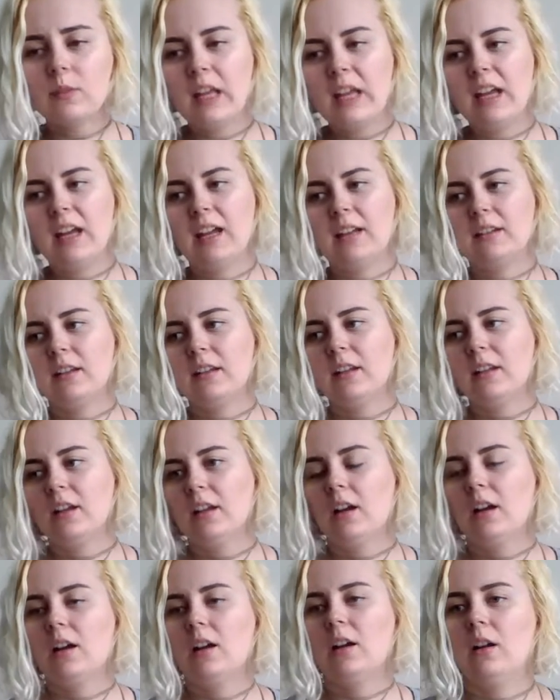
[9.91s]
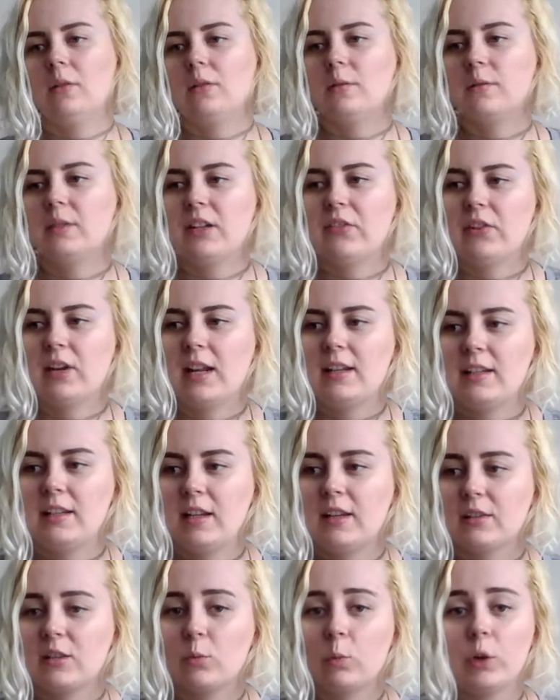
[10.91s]
and uh, some different
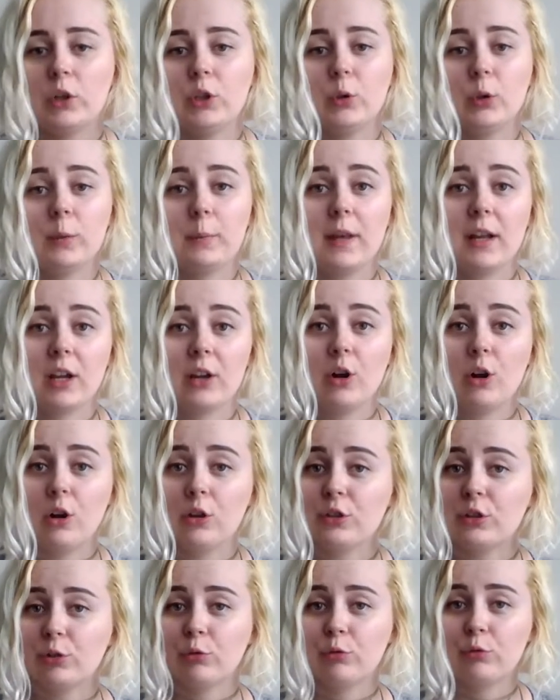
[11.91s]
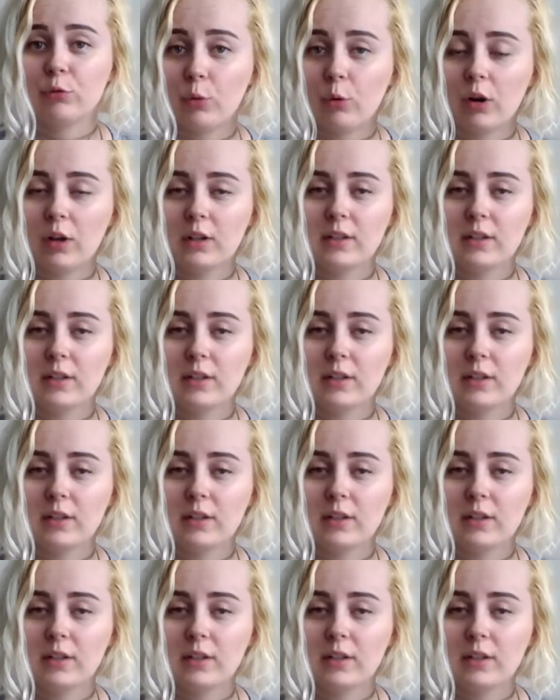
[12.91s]
ideas on what you can make an altar for.